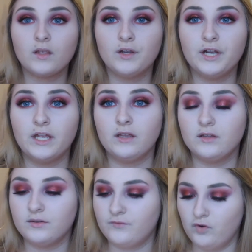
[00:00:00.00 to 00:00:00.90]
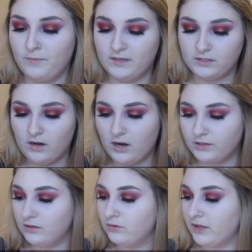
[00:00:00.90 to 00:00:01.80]
Alright, and for mascara
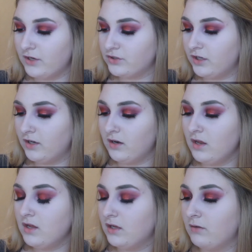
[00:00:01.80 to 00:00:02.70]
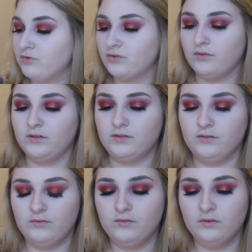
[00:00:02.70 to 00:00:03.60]
on the lower lash line, I'm just going
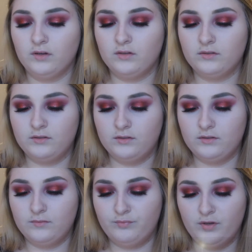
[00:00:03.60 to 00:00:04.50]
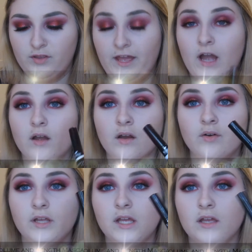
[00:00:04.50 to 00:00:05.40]
to put that
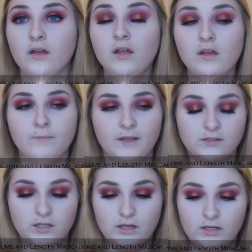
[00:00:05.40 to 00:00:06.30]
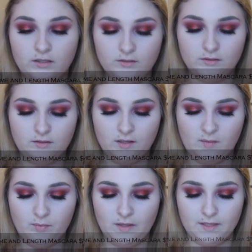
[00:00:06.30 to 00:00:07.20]
Kokie mascara that
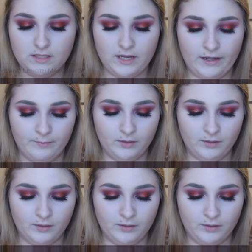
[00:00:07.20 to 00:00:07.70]
I put on the top